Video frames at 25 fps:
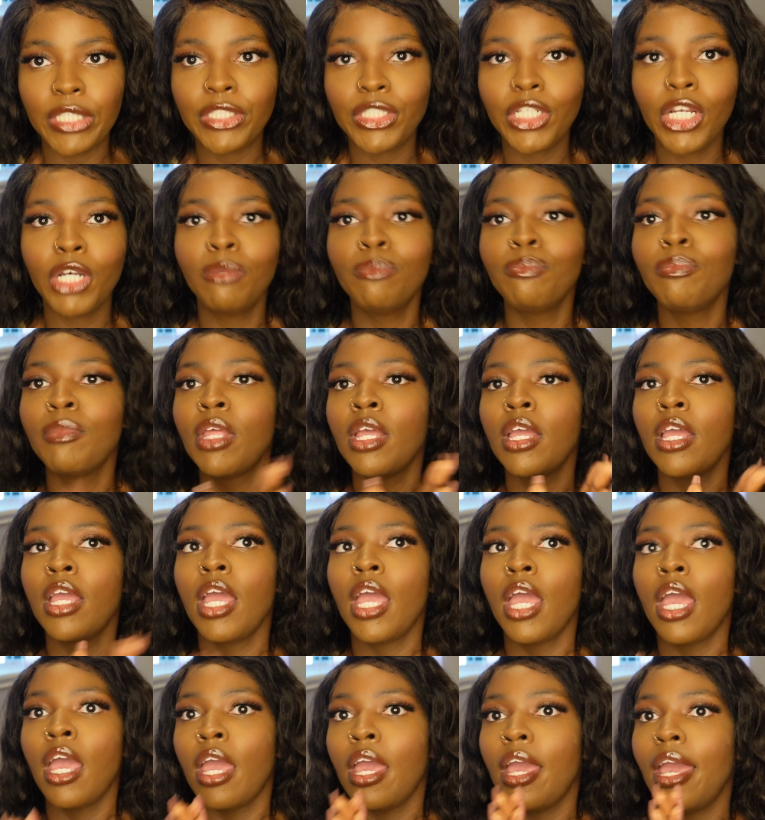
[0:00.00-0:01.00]
So
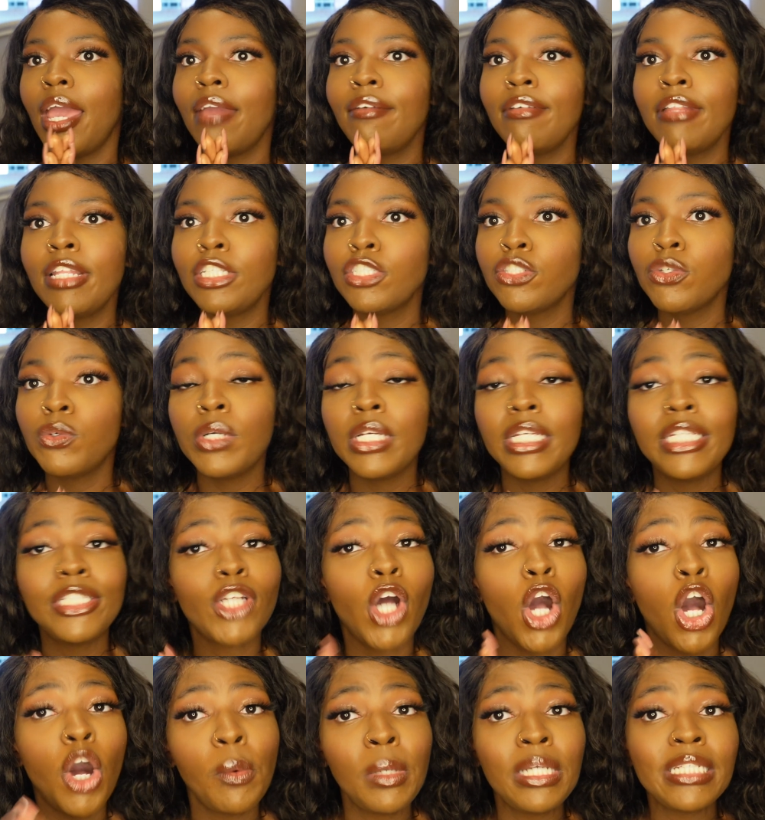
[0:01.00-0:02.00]
everything's cool. He's
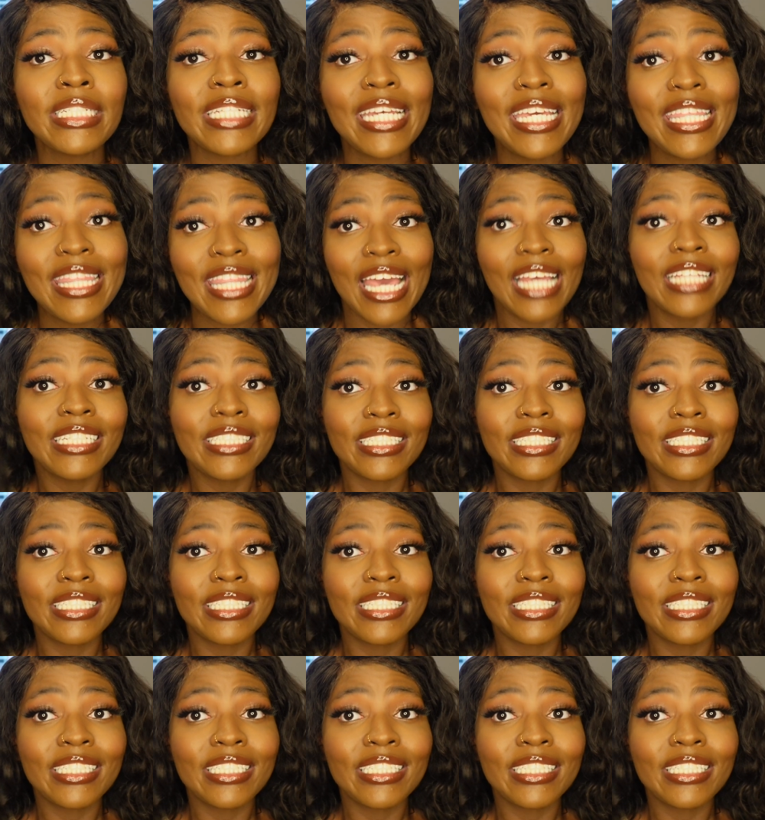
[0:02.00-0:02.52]
always in that